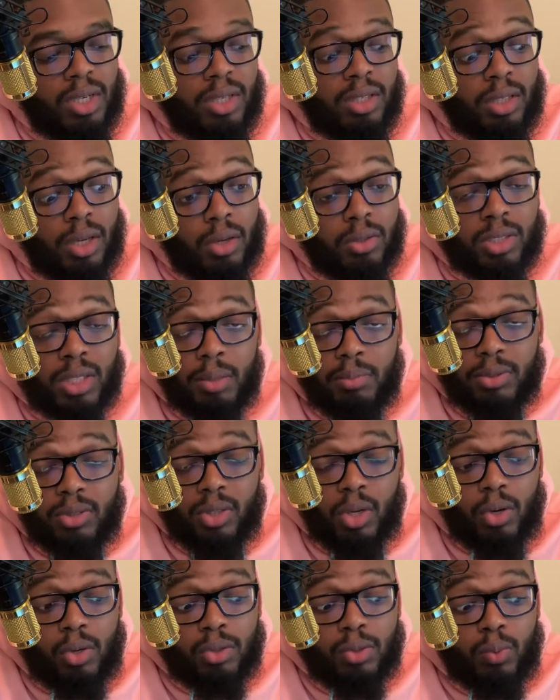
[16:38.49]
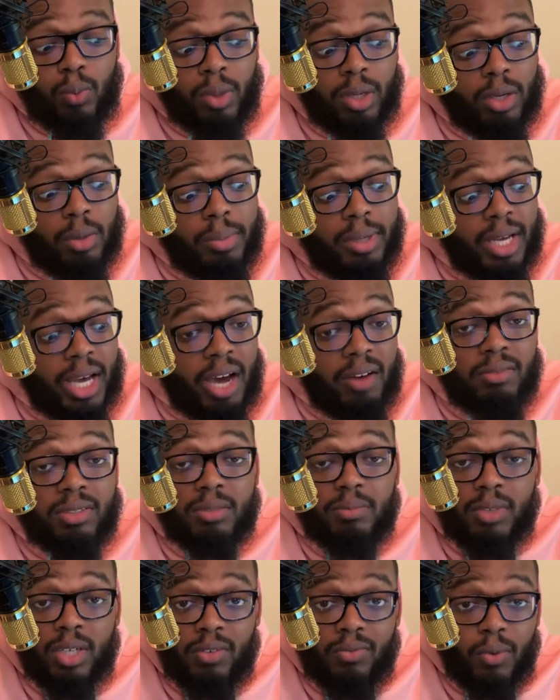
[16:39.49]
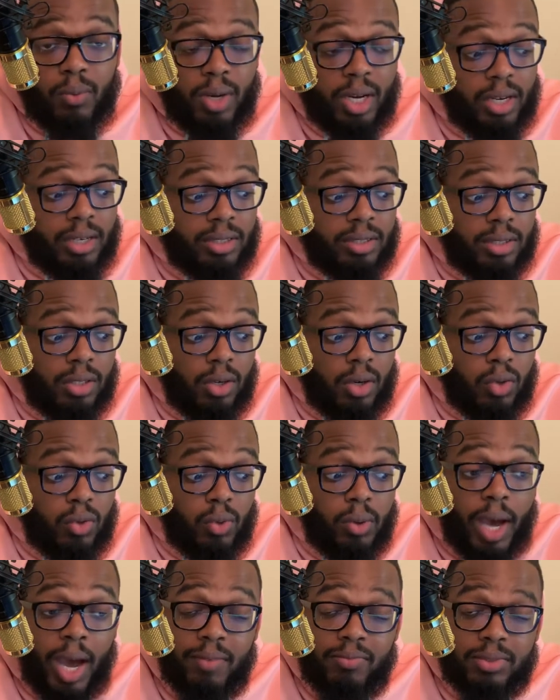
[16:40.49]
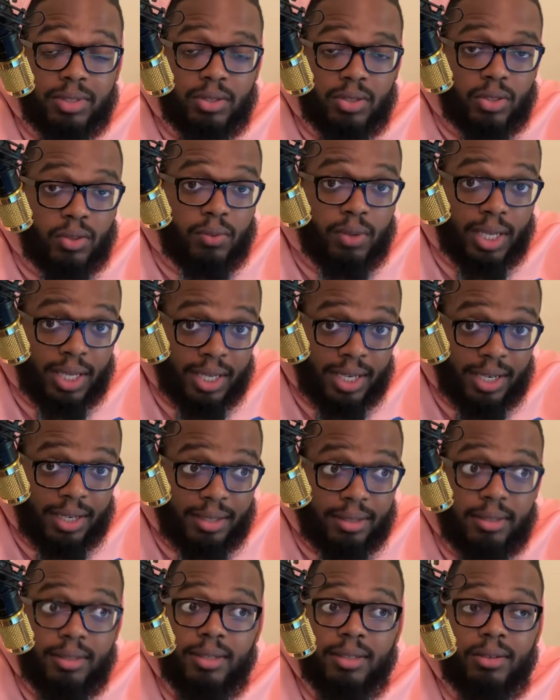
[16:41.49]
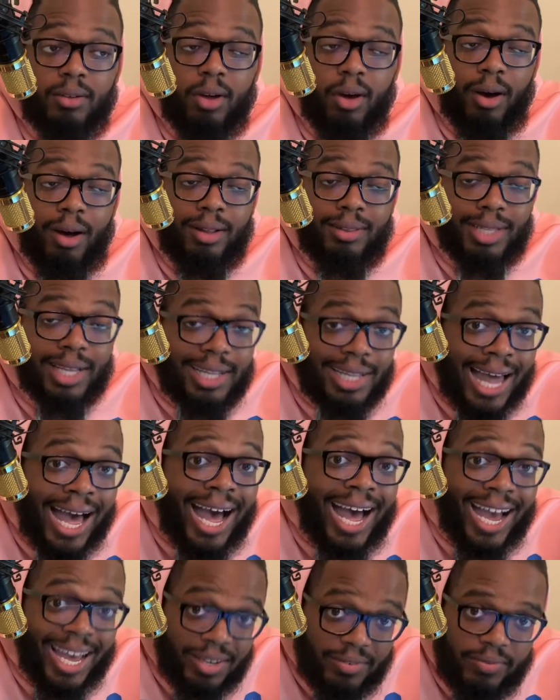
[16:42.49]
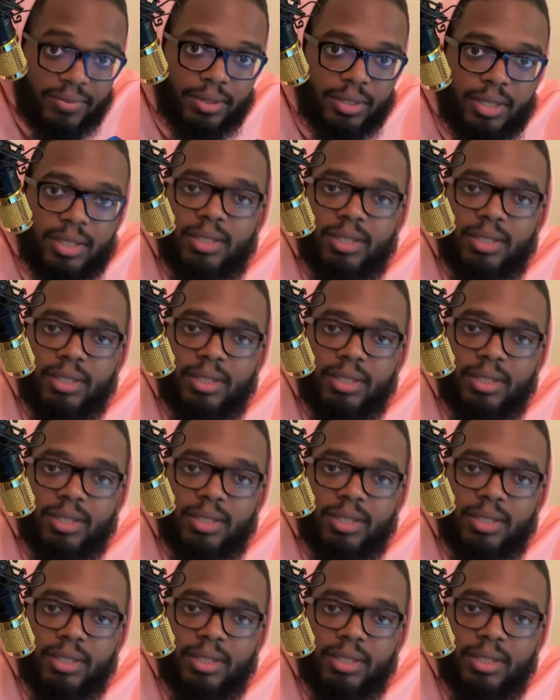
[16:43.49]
Those episodes will be having some giveaways, so you have to tune in on the live